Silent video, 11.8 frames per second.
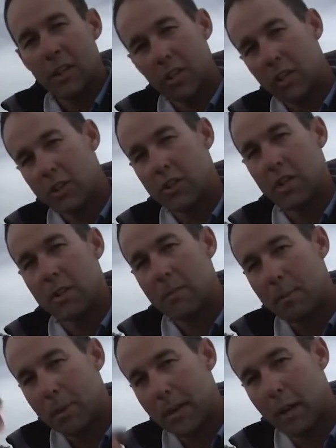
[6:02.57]
You can jig them
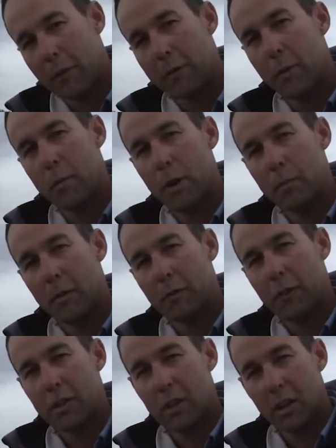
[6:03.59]
up and off the bottom and
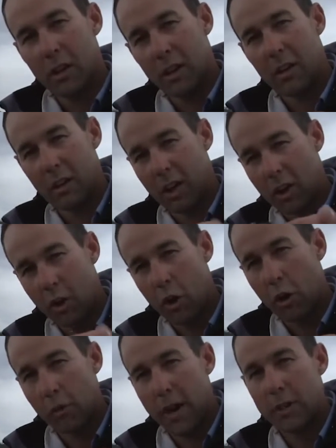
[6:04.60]
fish a
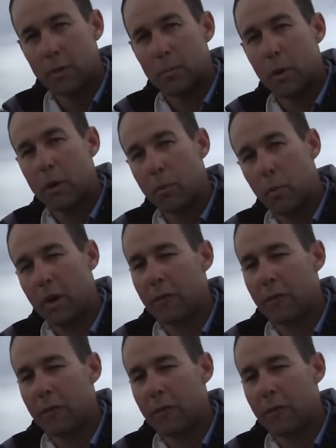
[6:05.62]
long range of bottom where